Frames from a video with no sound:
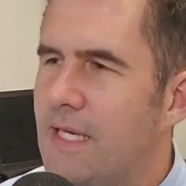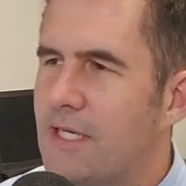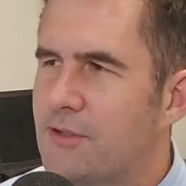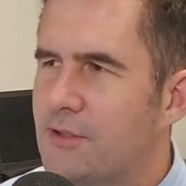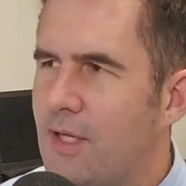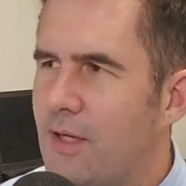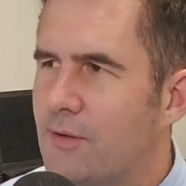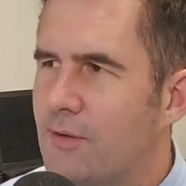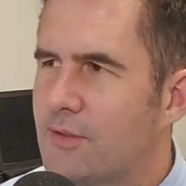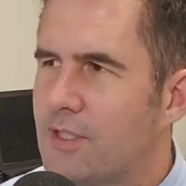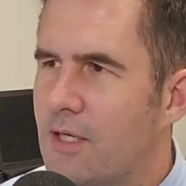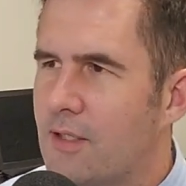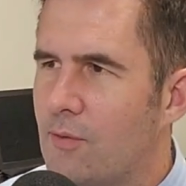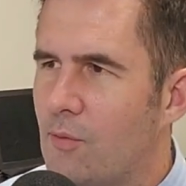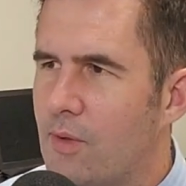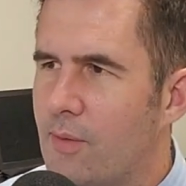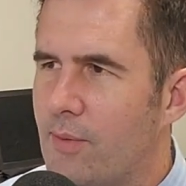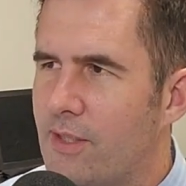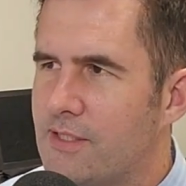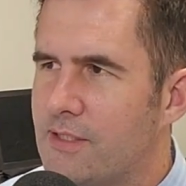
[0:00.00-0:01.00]
Yesterday I was talking
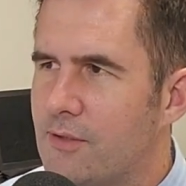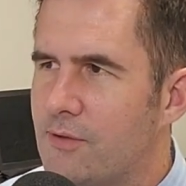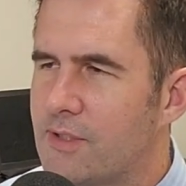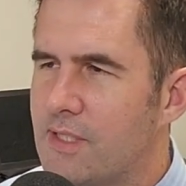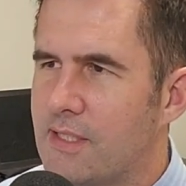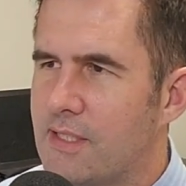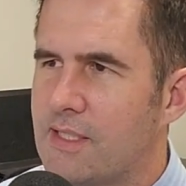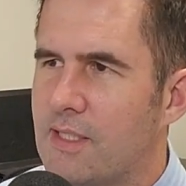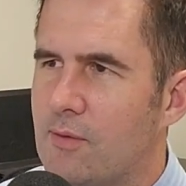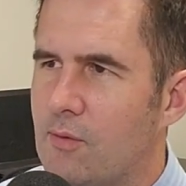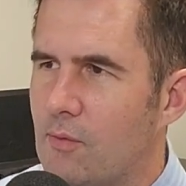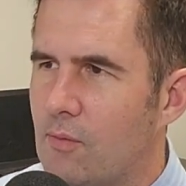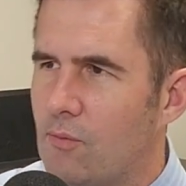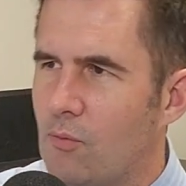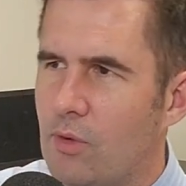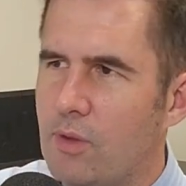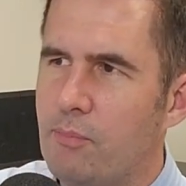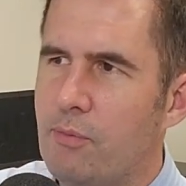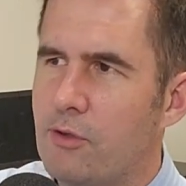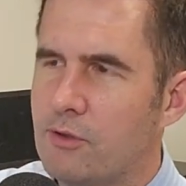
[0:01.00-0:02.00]
to one of my students. I said,
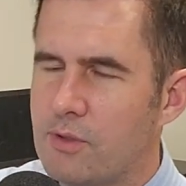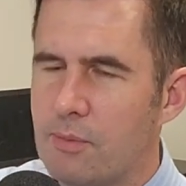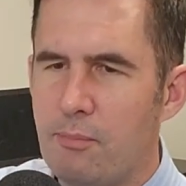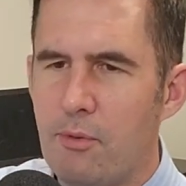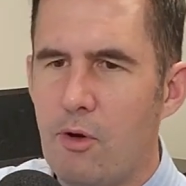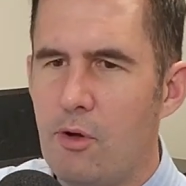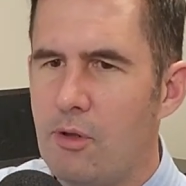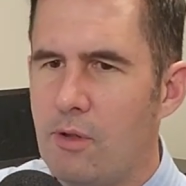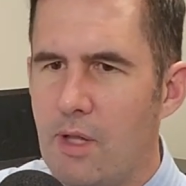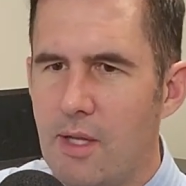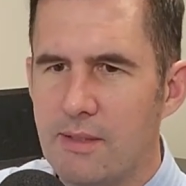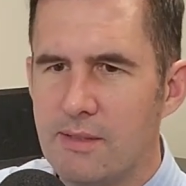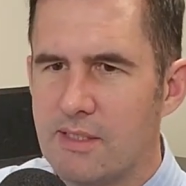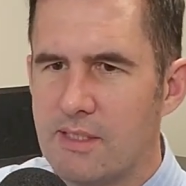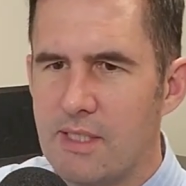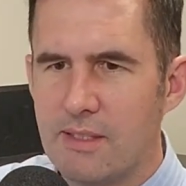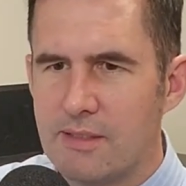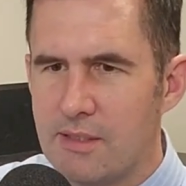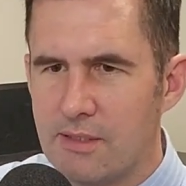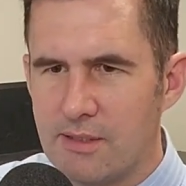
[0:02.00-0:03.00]
will you post a poll on
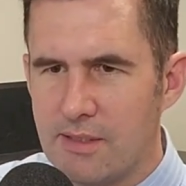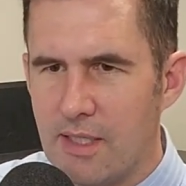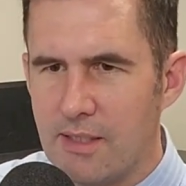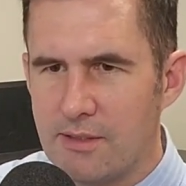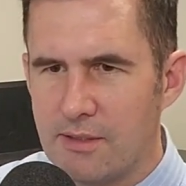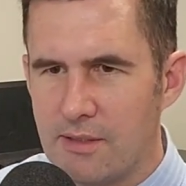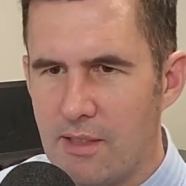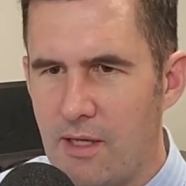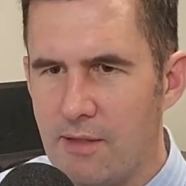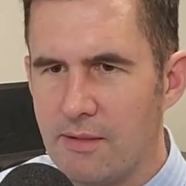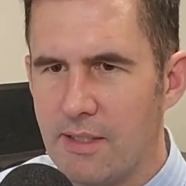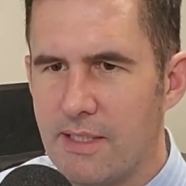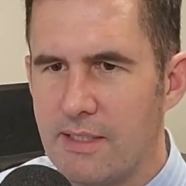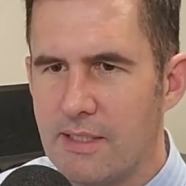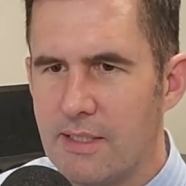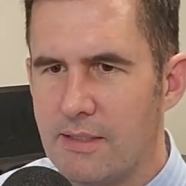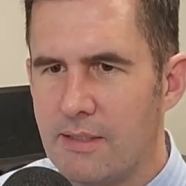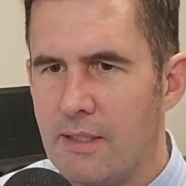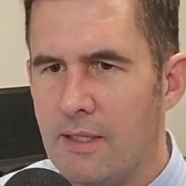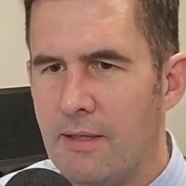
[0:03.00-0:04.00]
such and such on
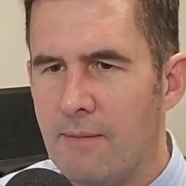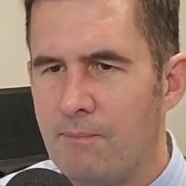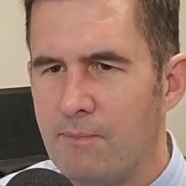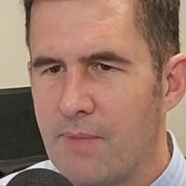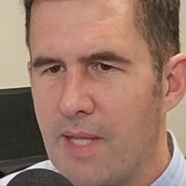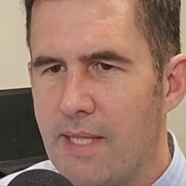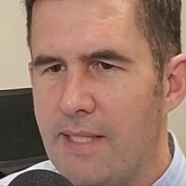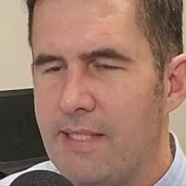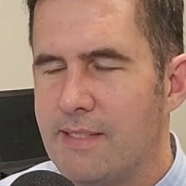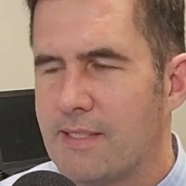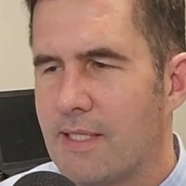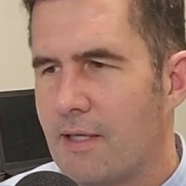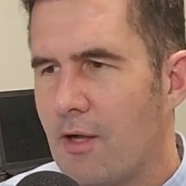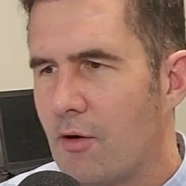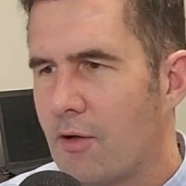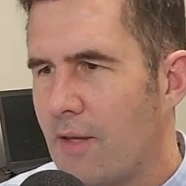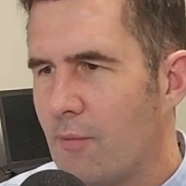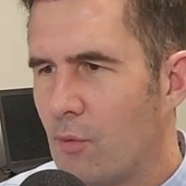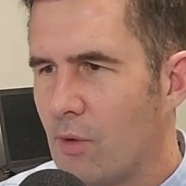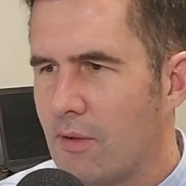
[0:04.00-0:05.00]
LinkedIn? And he said,
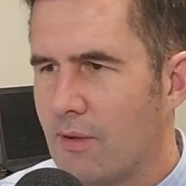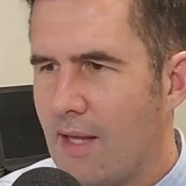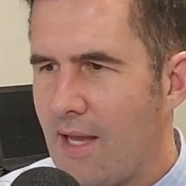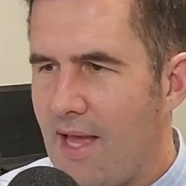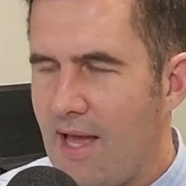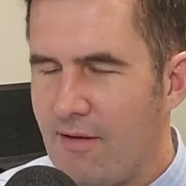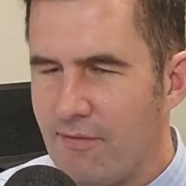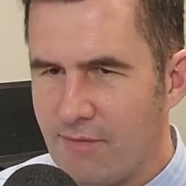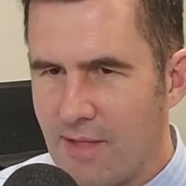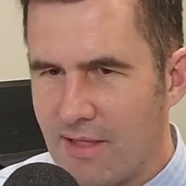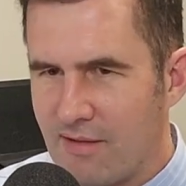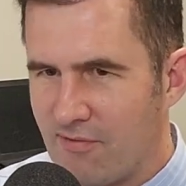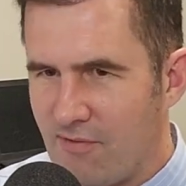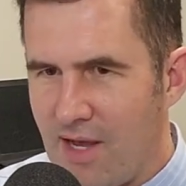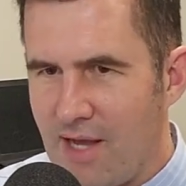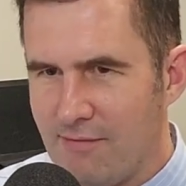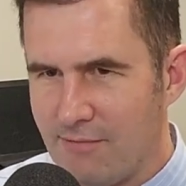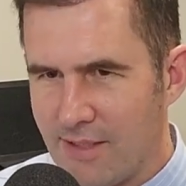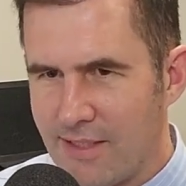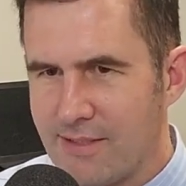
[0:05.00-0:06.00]
okay, well, I have like
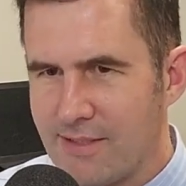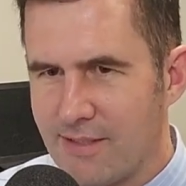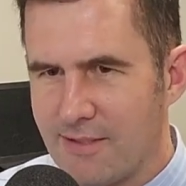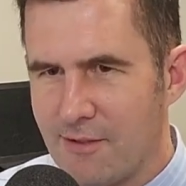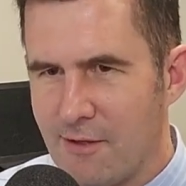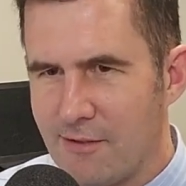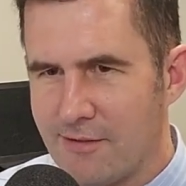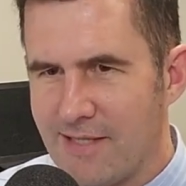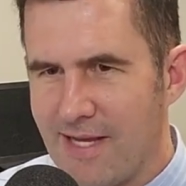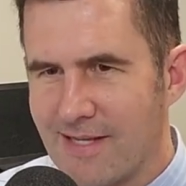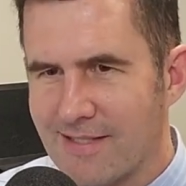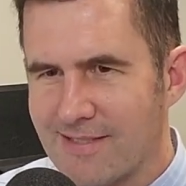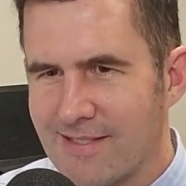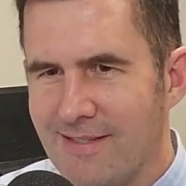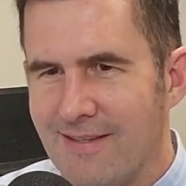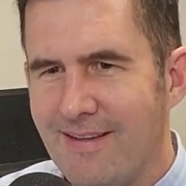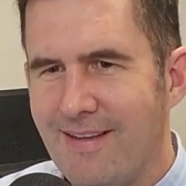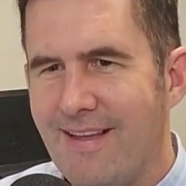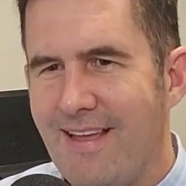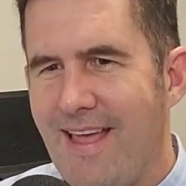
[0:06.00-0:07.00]
5 LinkedIn contacts.
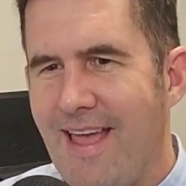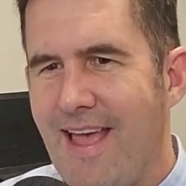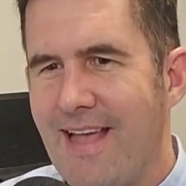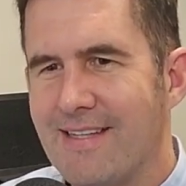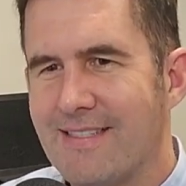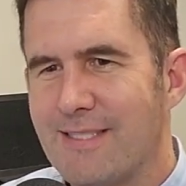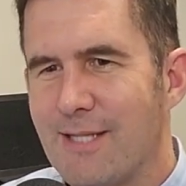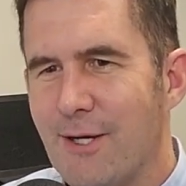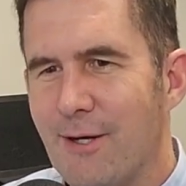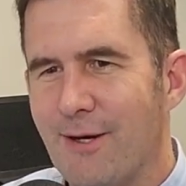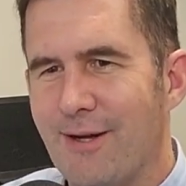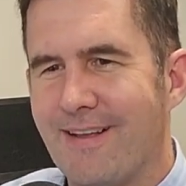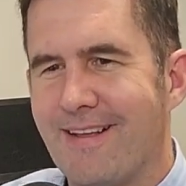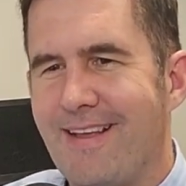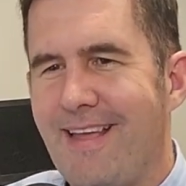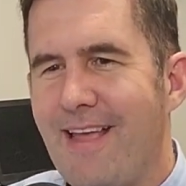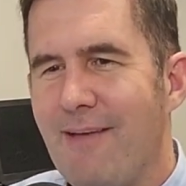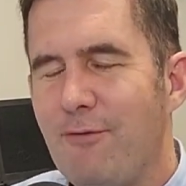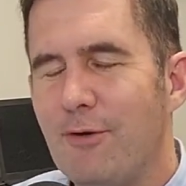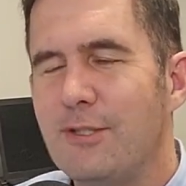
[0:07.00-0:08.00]
And so
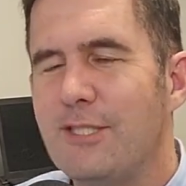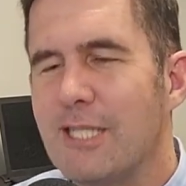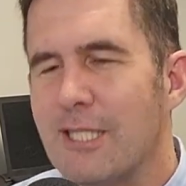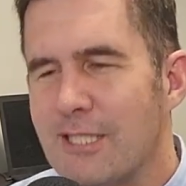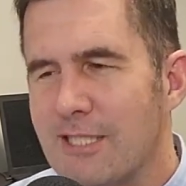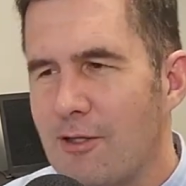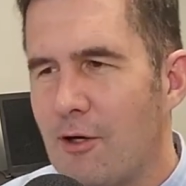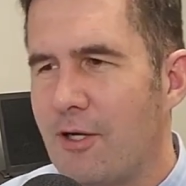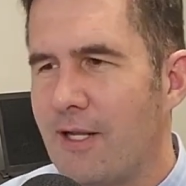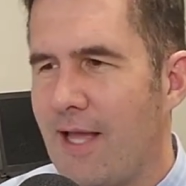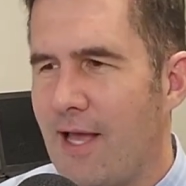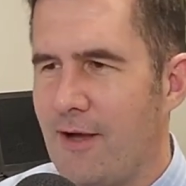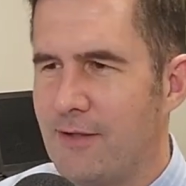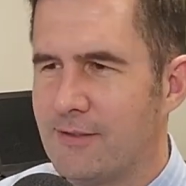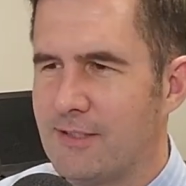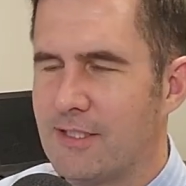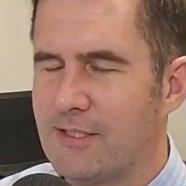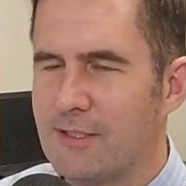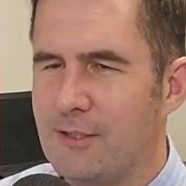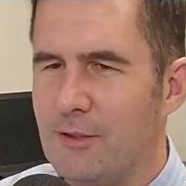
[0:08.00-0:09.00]
if you're just starting out
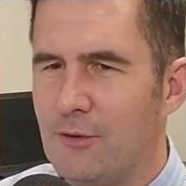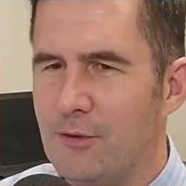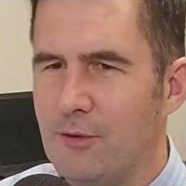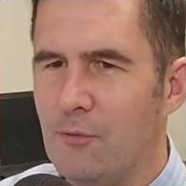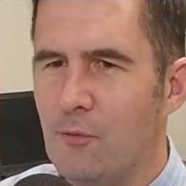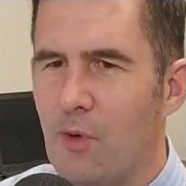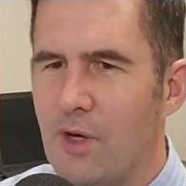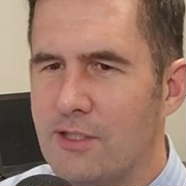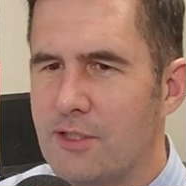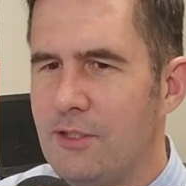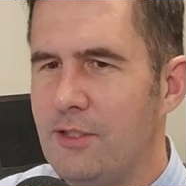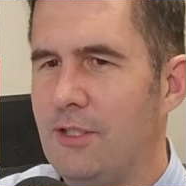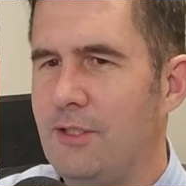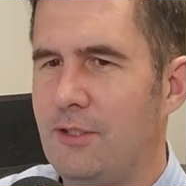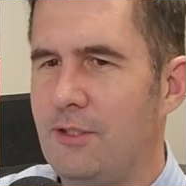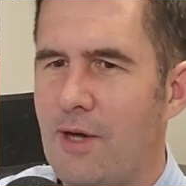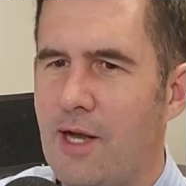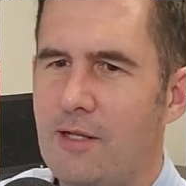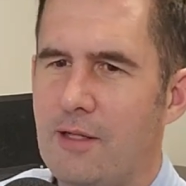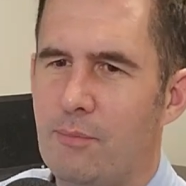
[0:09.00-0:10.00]
as a student, what should you
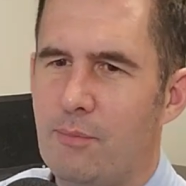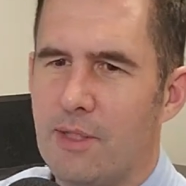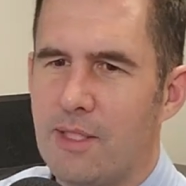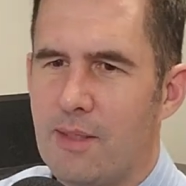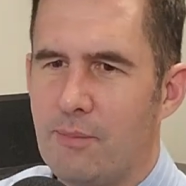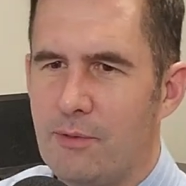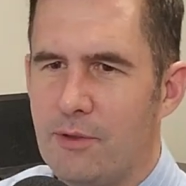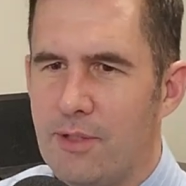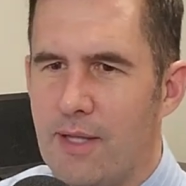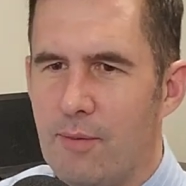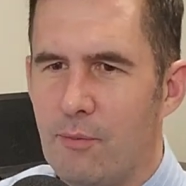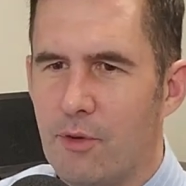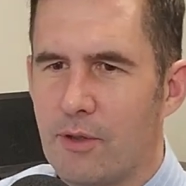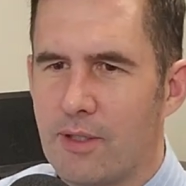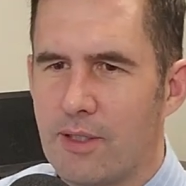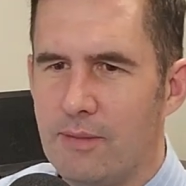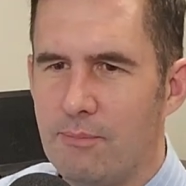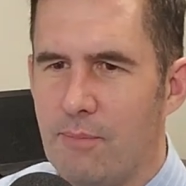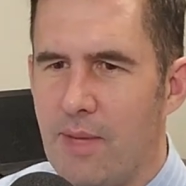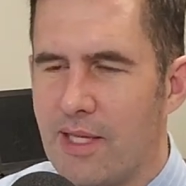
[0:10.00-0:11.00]
do? How do you build up your
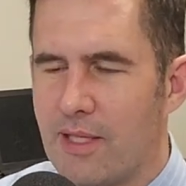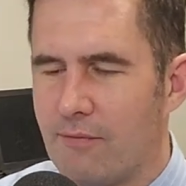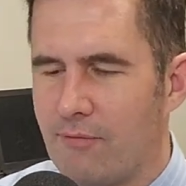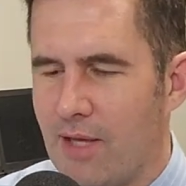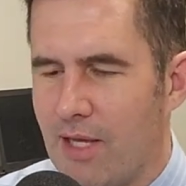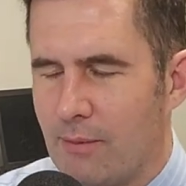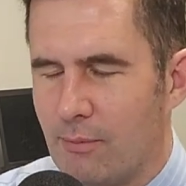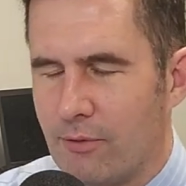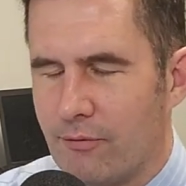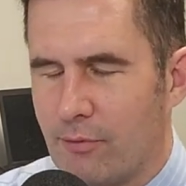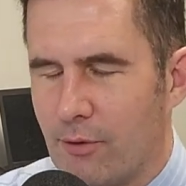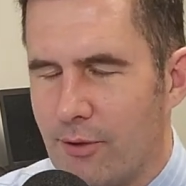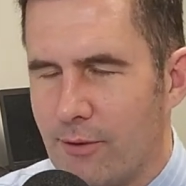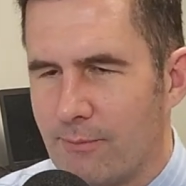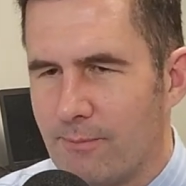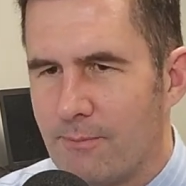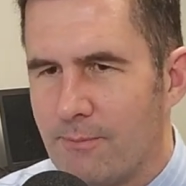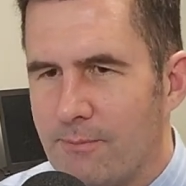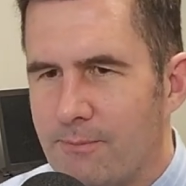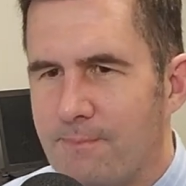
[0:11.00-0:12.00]
network and make it valuable for you?
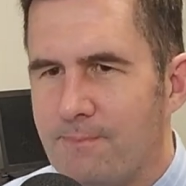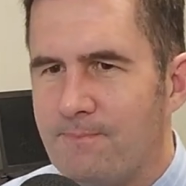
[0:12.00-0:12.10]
